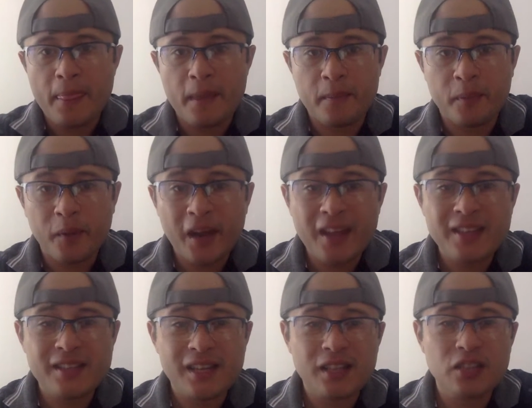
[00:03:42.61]
The
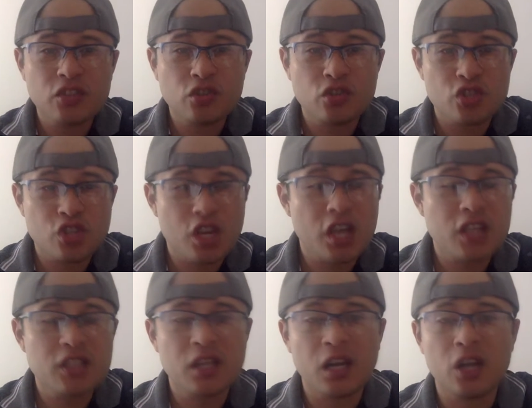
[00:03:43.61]
brain tends to
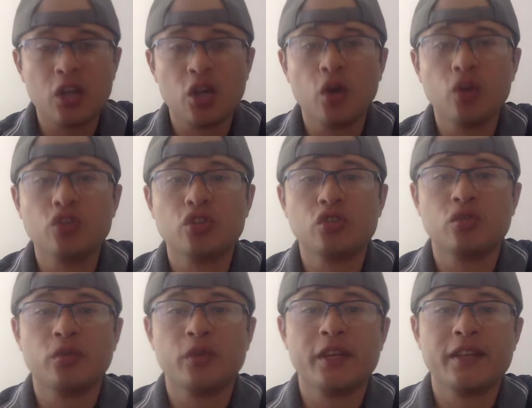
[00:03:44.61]
change a lot
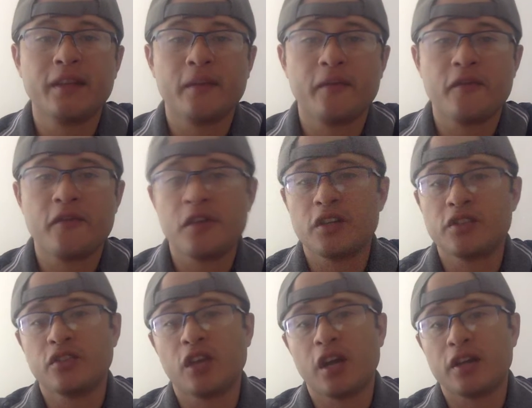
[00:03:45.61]
during the
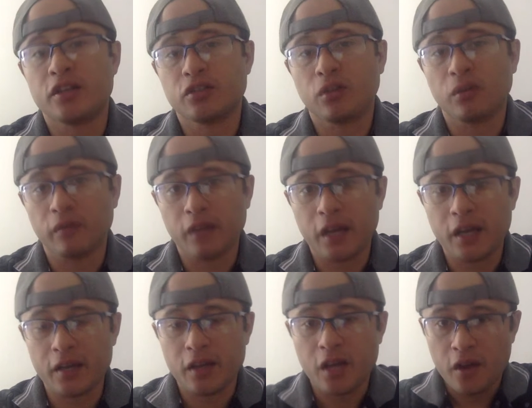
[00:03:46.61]
first years of
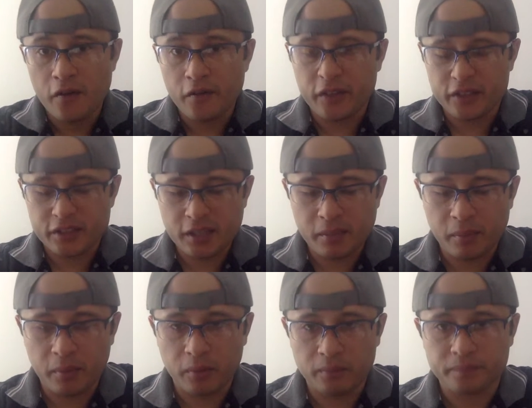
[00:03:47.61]
life. For
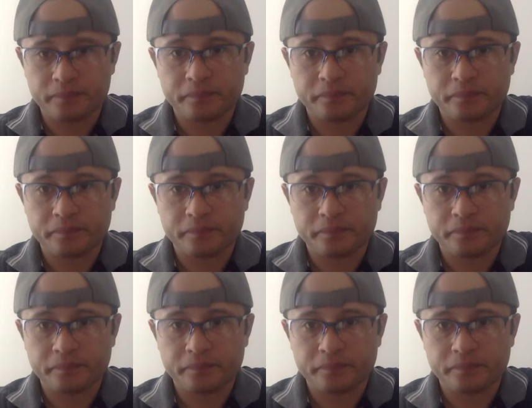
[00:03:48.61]
example,